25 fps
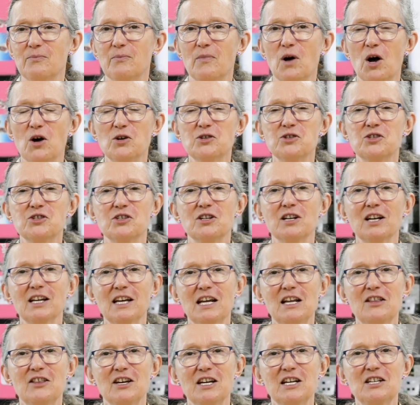
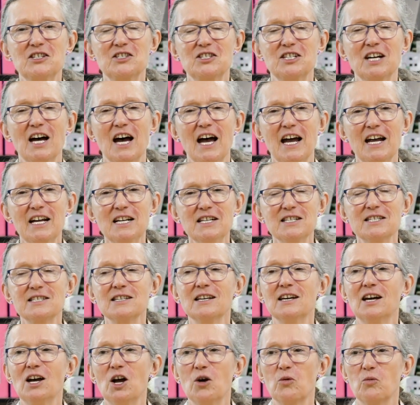Mostly these
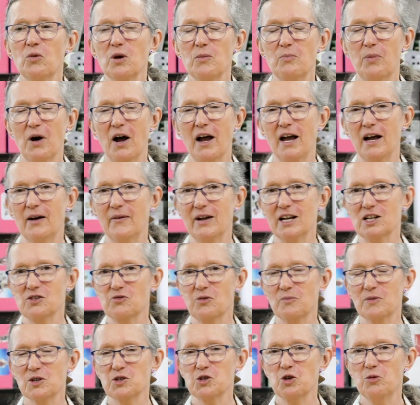days we buy our eggs
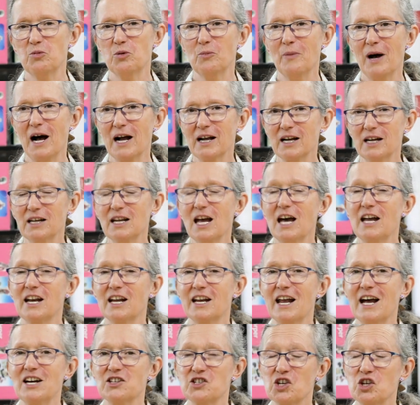from the supermarket and it
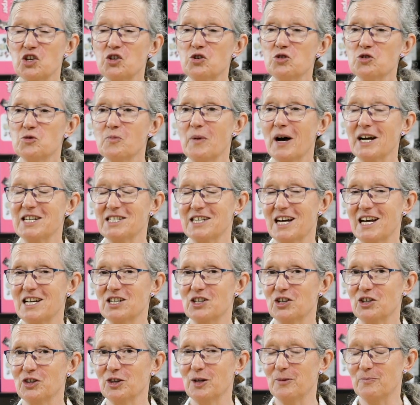has a use by date
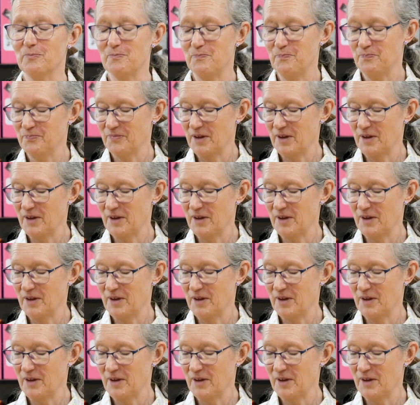on them.